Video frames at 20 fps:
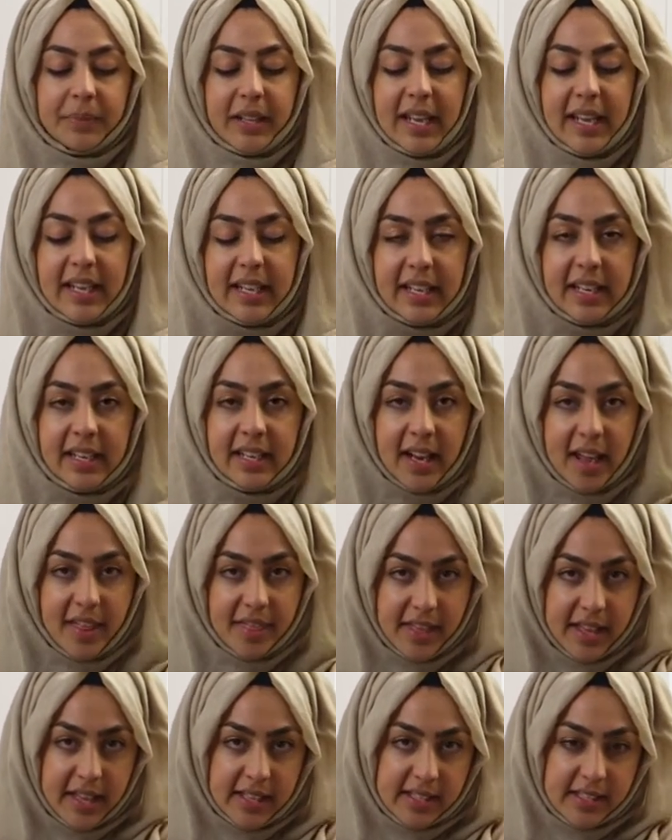in
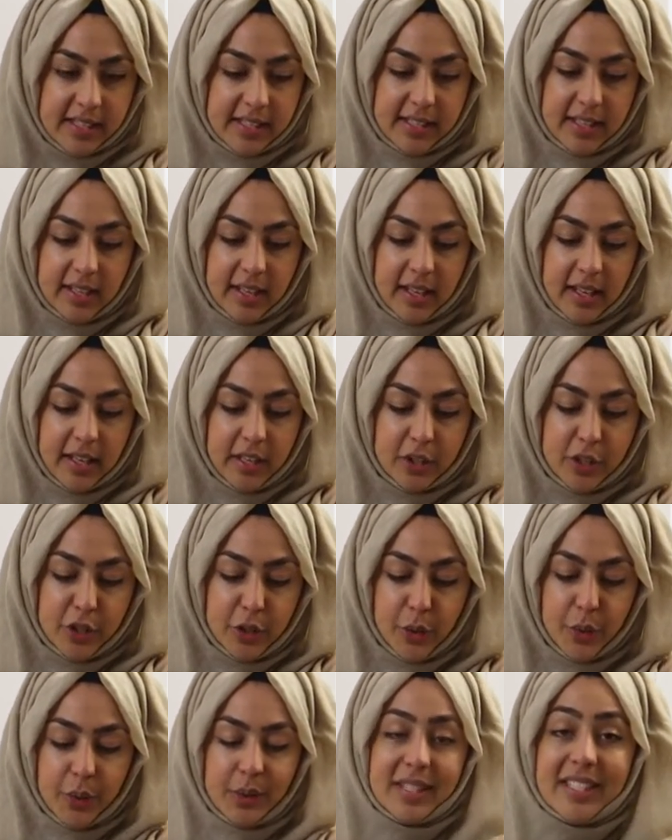this
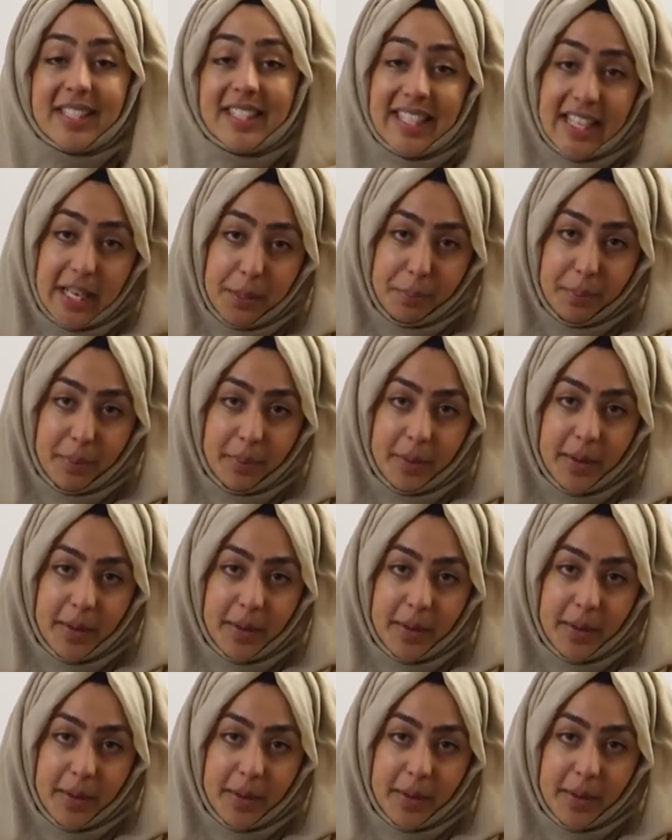to steep.